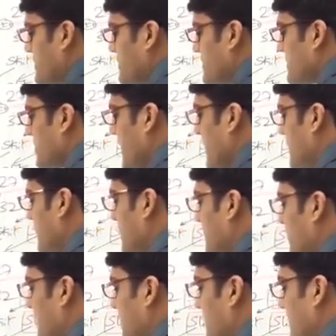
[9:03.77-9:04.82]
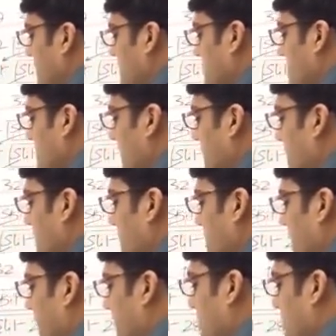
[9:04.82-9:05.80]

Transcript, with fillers: Skit, slit, of